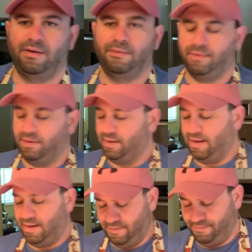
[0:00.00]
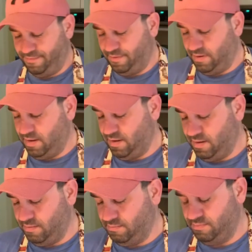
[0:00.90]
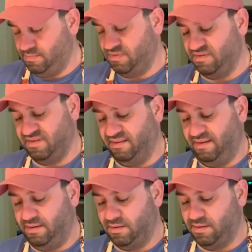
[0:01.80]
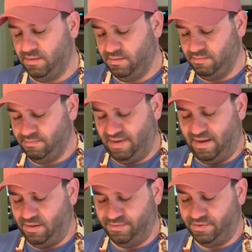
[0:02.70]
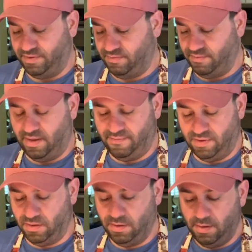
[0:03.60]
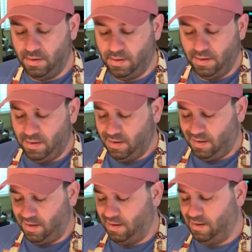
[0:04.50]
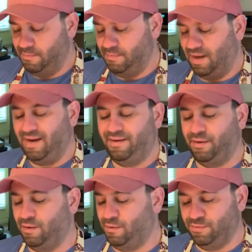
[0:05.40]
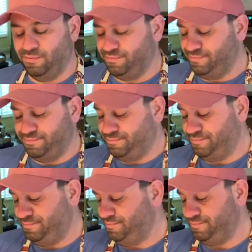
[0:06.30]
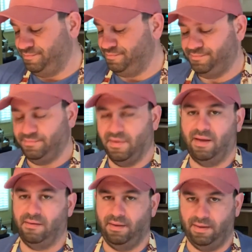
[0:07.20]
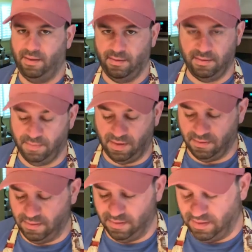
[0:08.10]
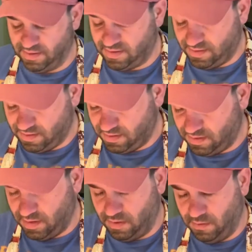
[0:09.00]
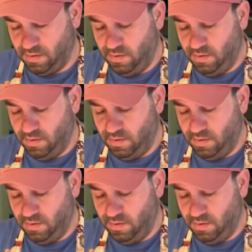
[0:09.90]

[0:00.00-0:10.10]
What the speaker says: 1.5, what is it, liter, pound, whatever. I don't need anything bigger than this. So,